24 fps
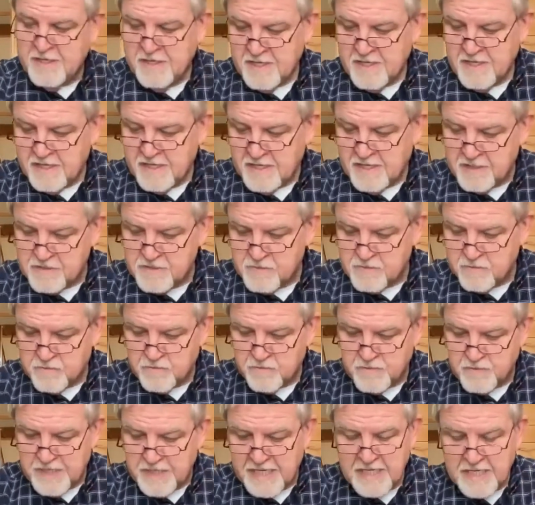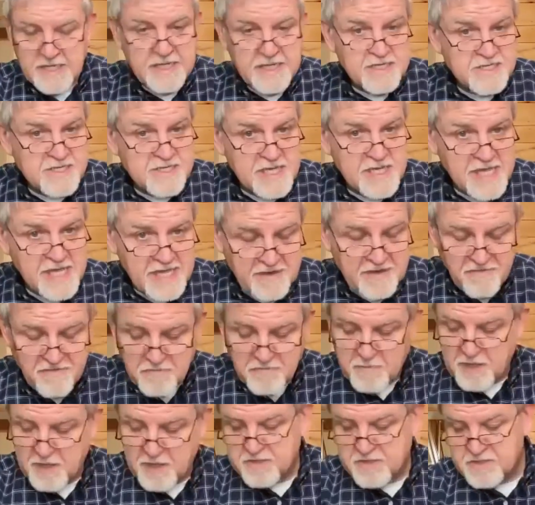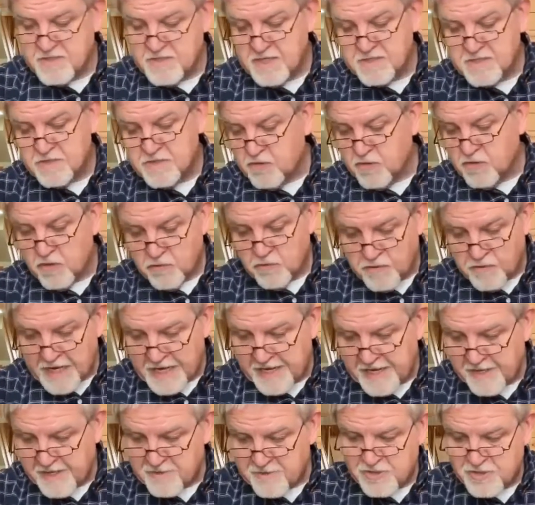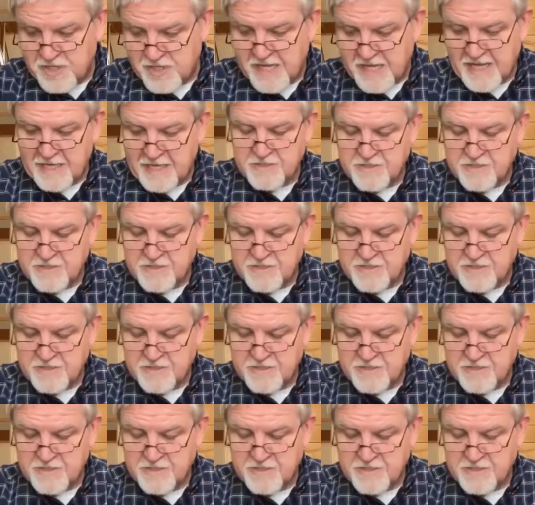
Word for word: is really saved because there's no radical change.